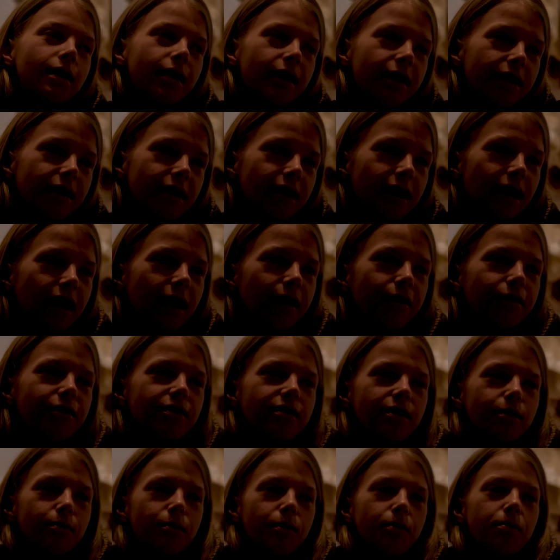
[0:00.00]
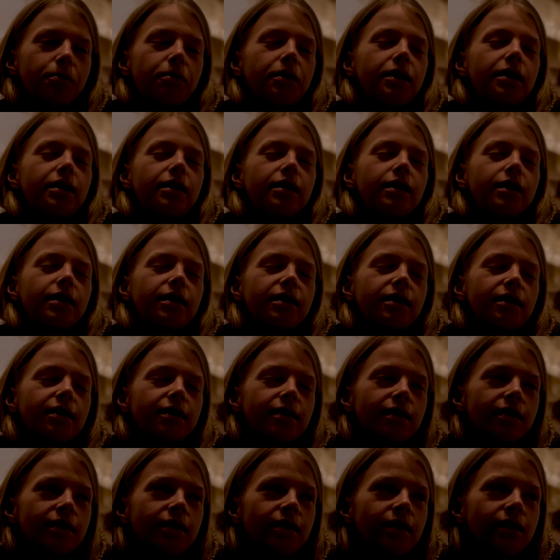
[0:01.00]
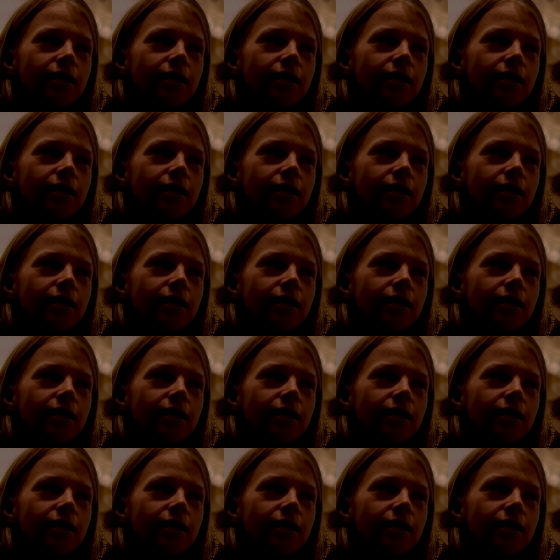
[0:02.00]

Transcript: that I have some opinions